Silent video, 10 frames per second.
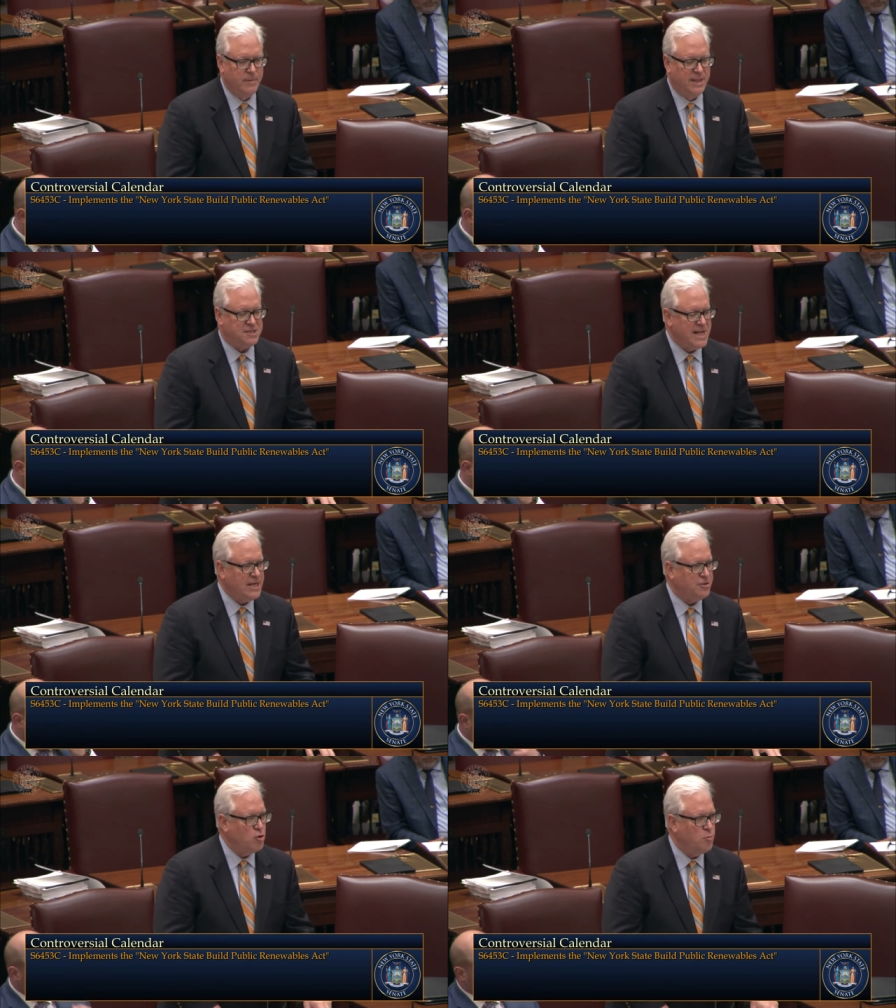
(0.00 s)
It's not
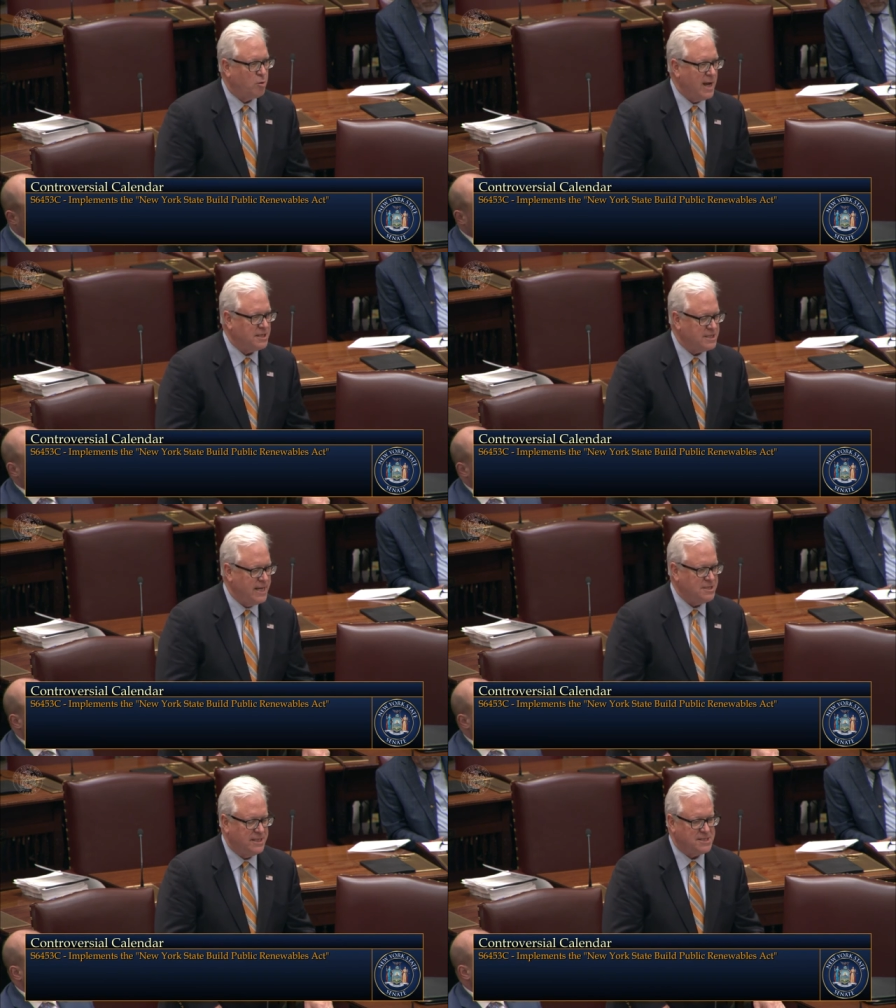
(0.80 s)
a due
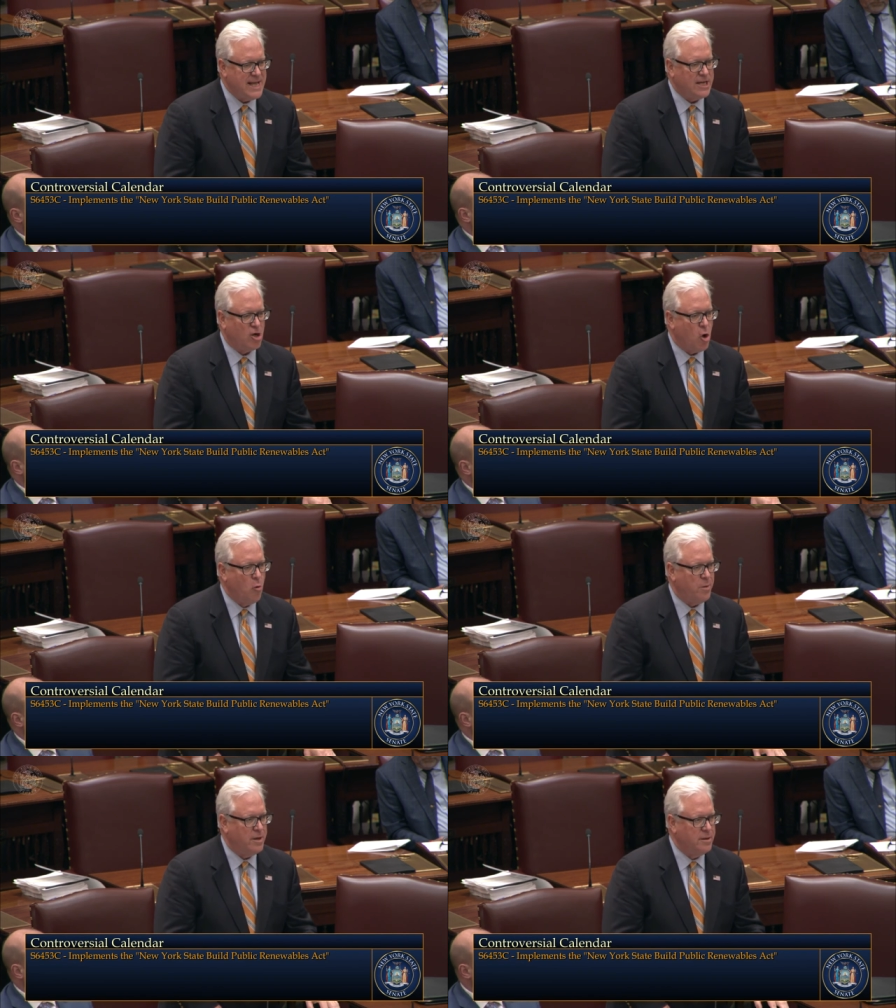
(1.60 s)
process. It's not an
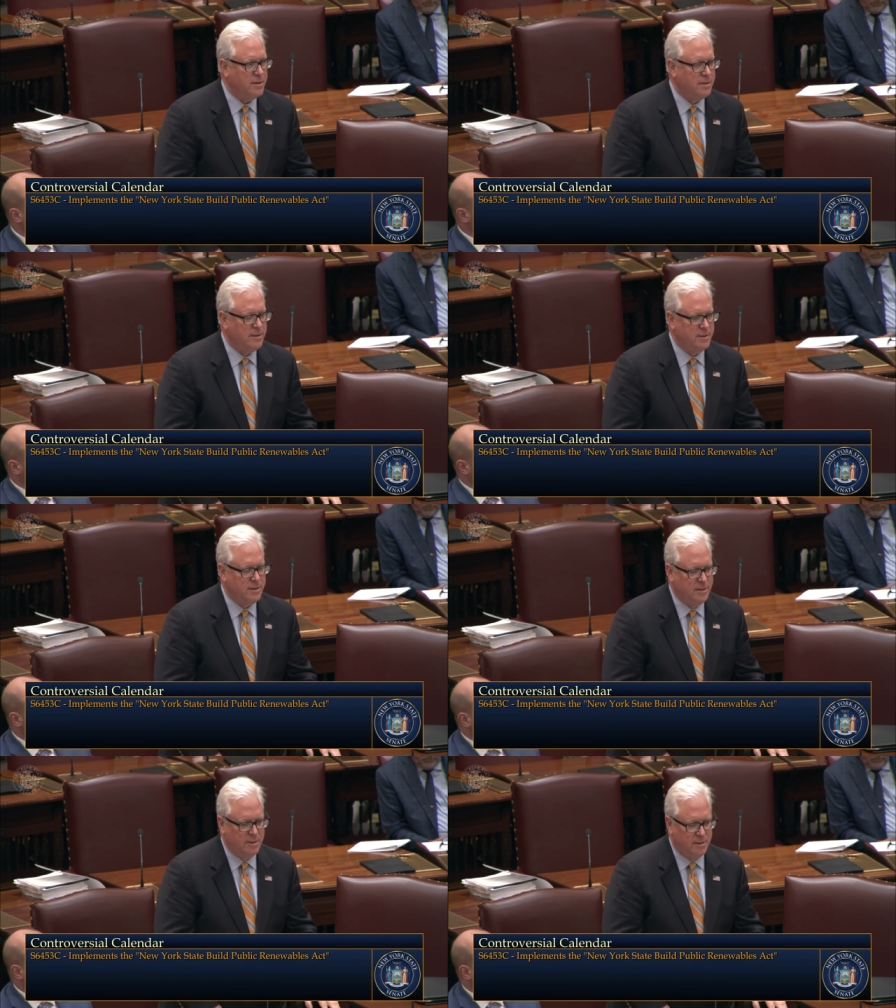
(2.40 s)
open
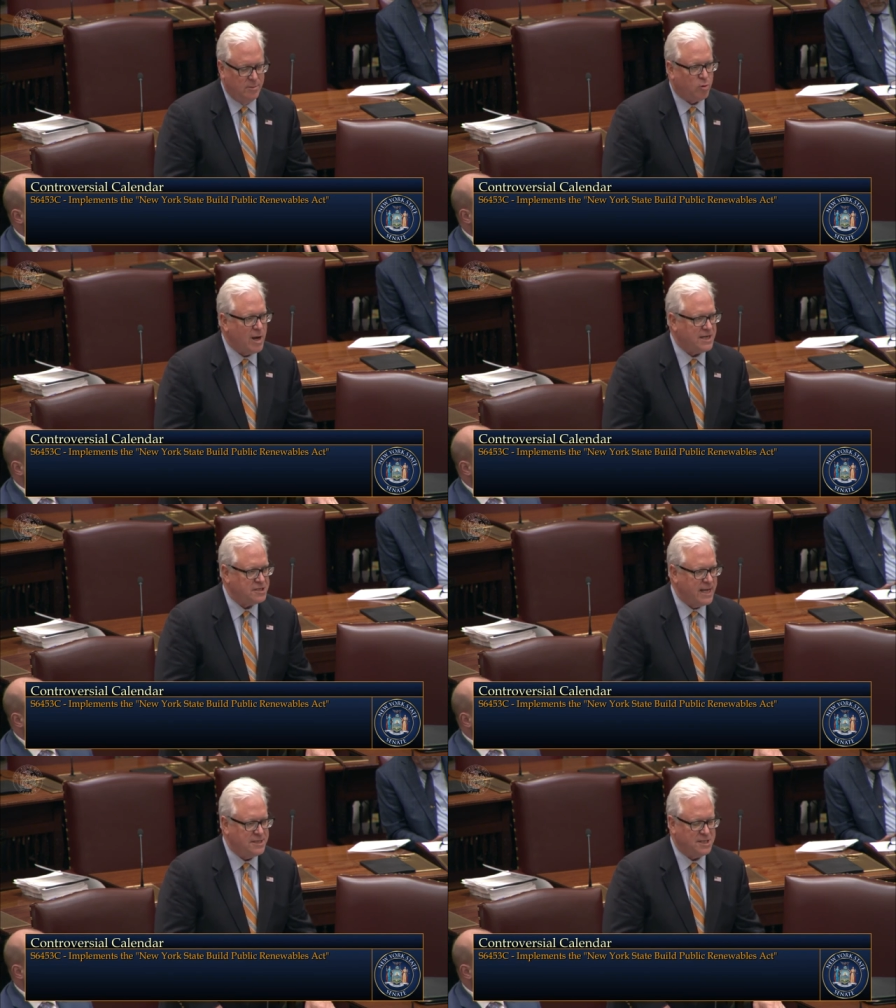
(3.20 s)

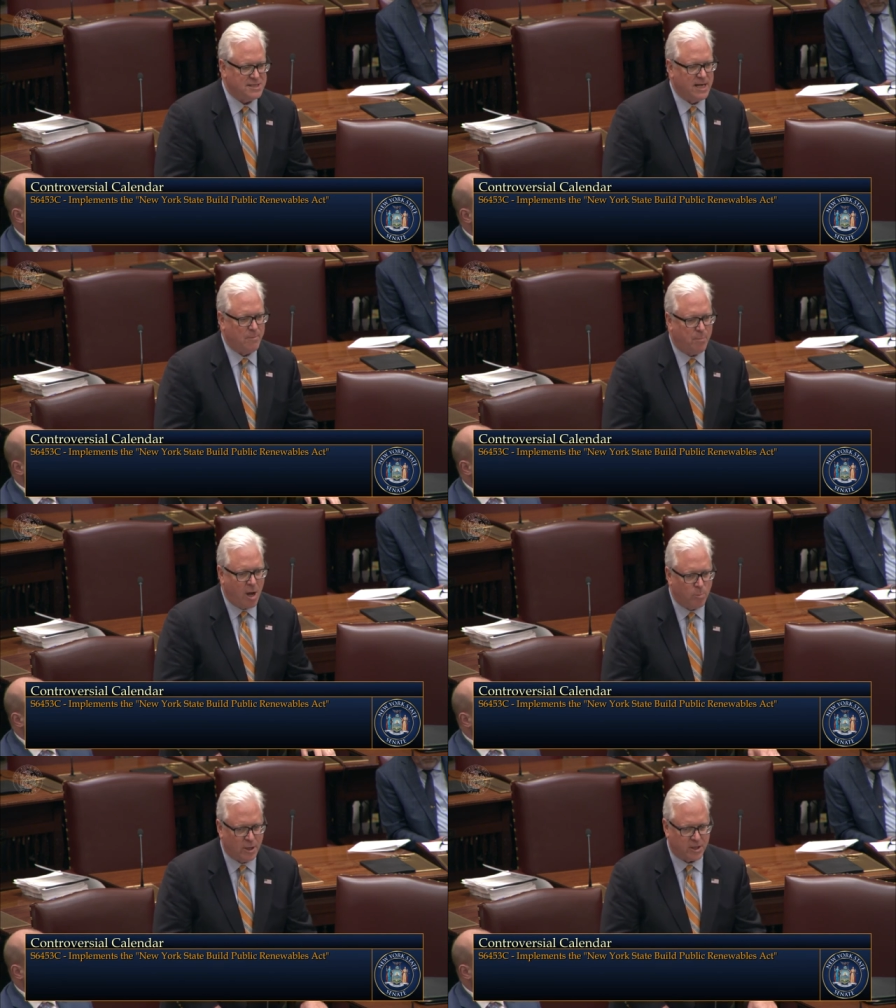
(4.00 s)
process. It's not a
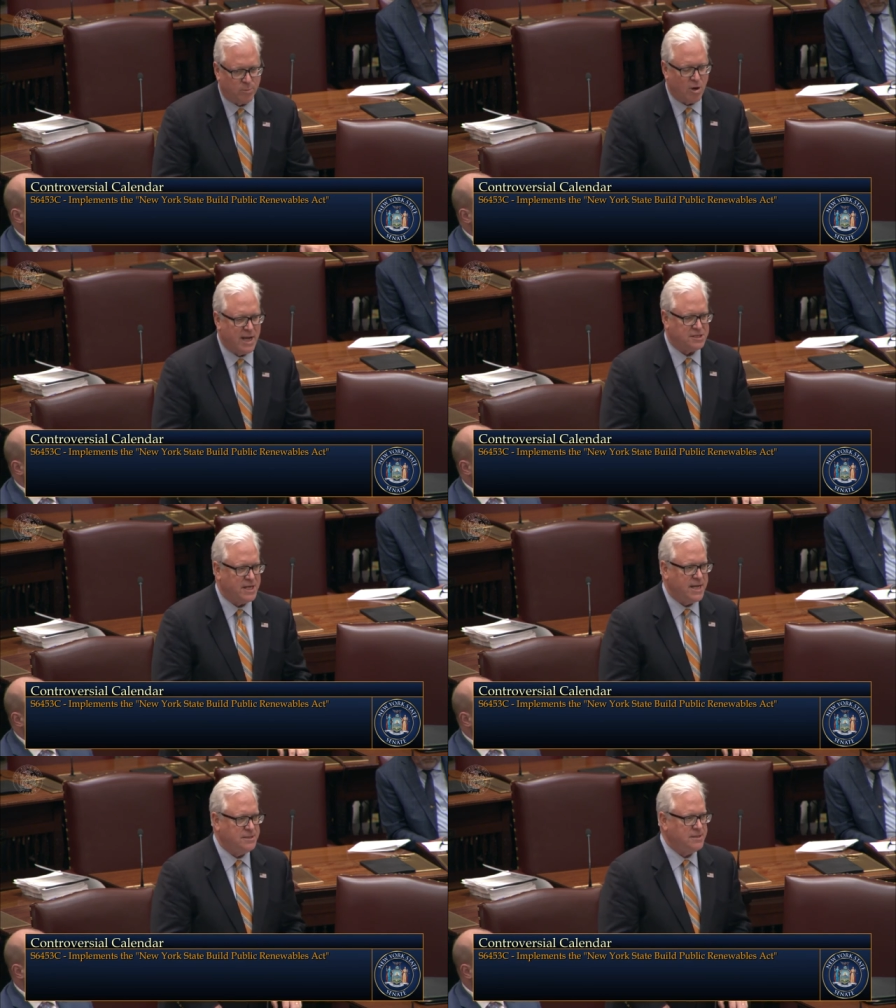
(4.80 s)
public
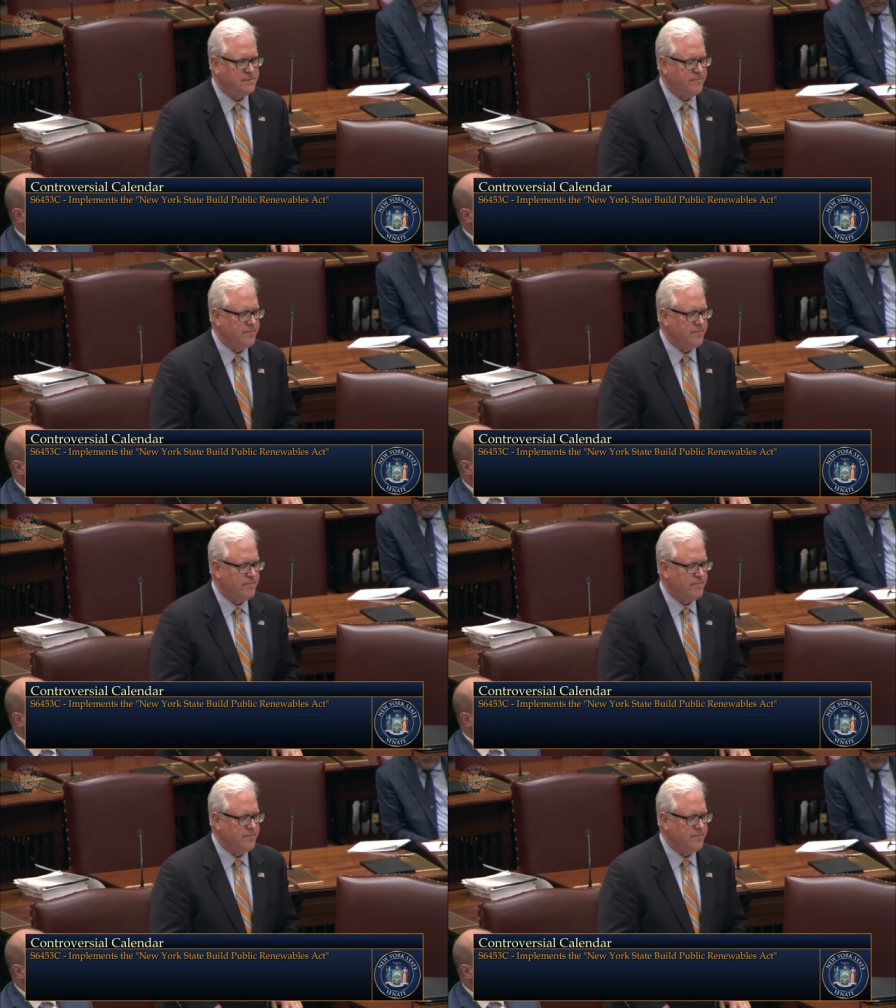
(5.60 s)
process,